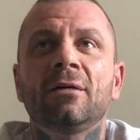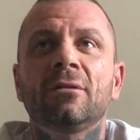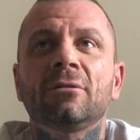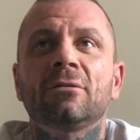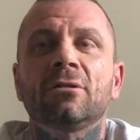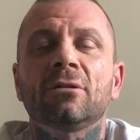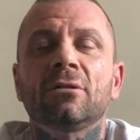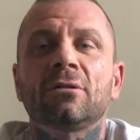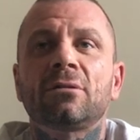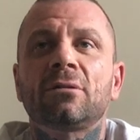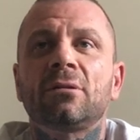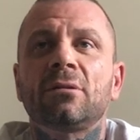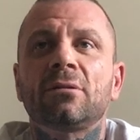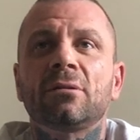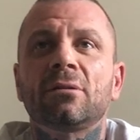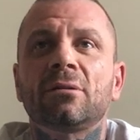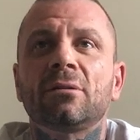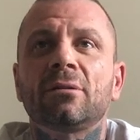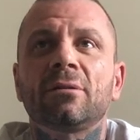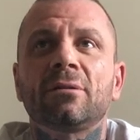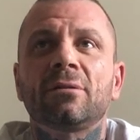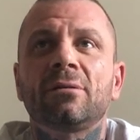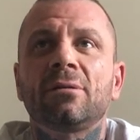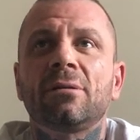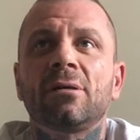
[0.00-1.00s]
just
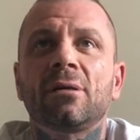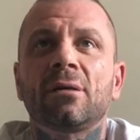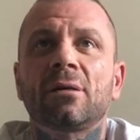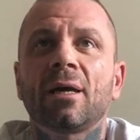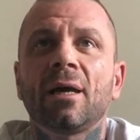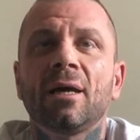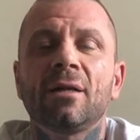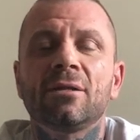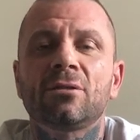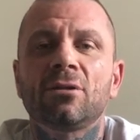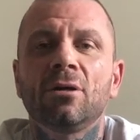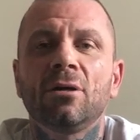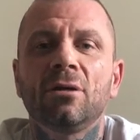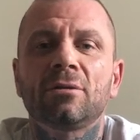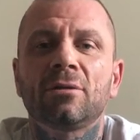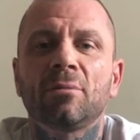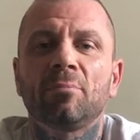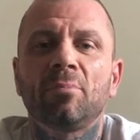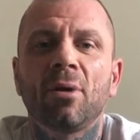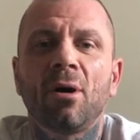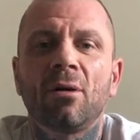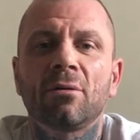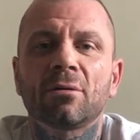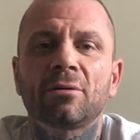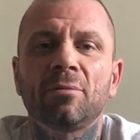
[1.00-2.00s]
getting told you're
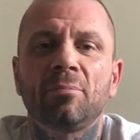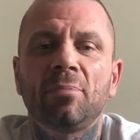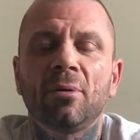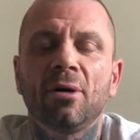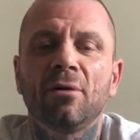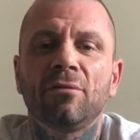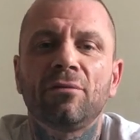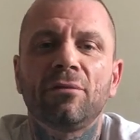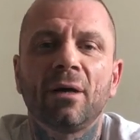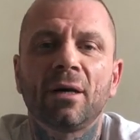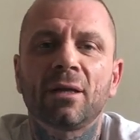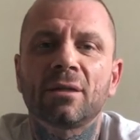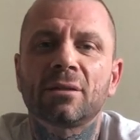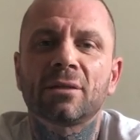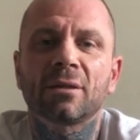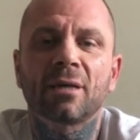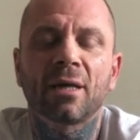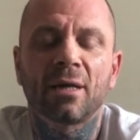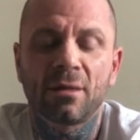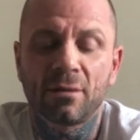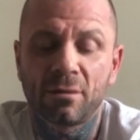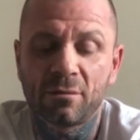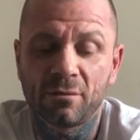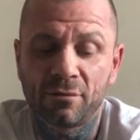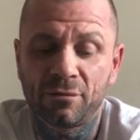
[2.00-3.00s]
blocked to both legs
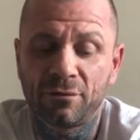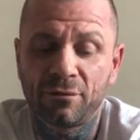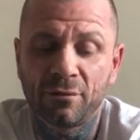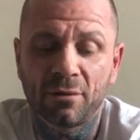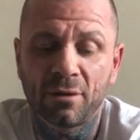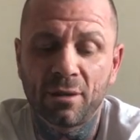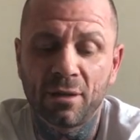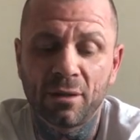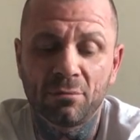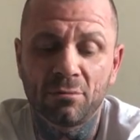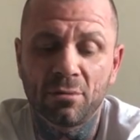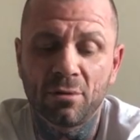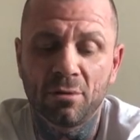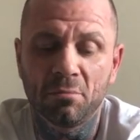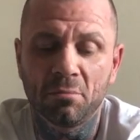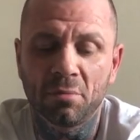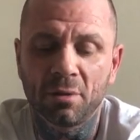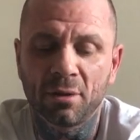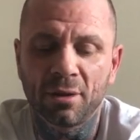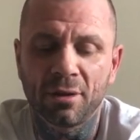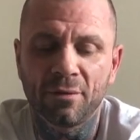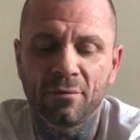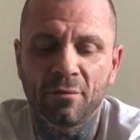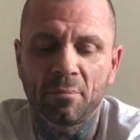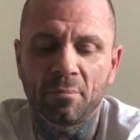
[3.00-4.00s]
again. It's fucking
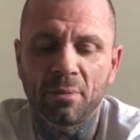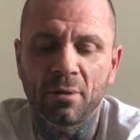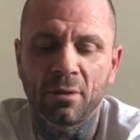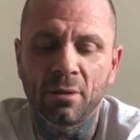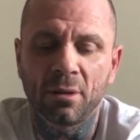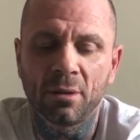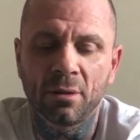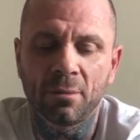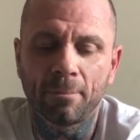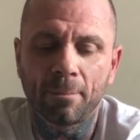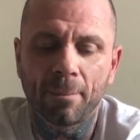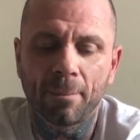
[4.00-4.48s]
unbelievable.